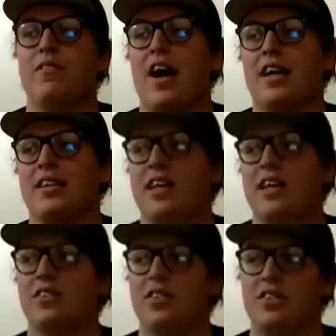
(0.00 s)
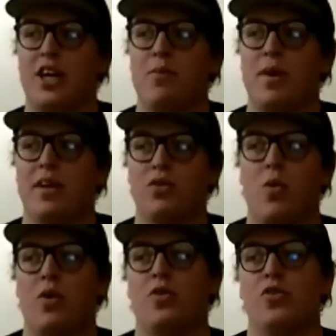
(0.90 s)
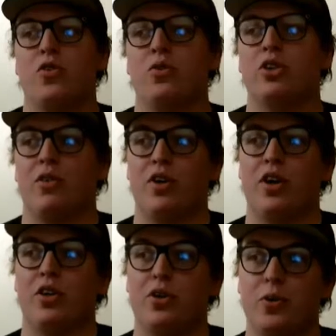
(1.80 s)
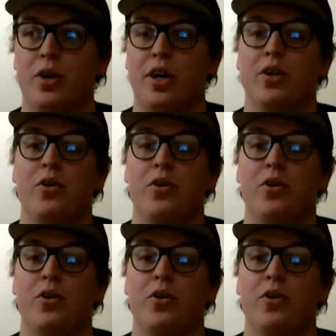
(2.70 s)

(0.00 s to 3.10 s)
fact that he's the second best corner to Jeffrey Okuda,